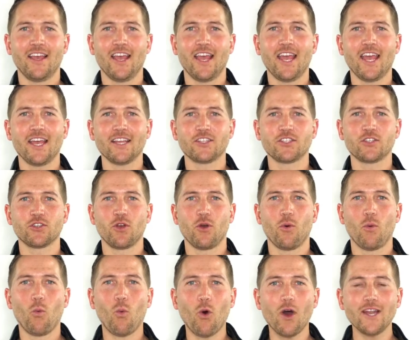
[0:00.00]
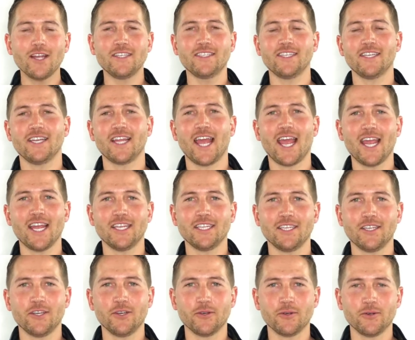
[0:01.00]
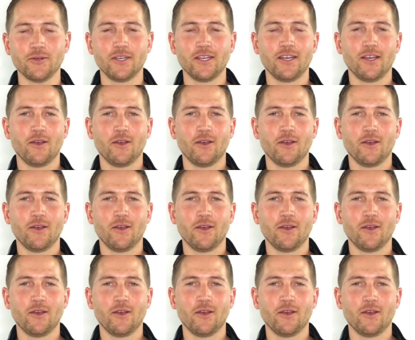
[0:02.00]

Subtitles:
It's, what is an ADU?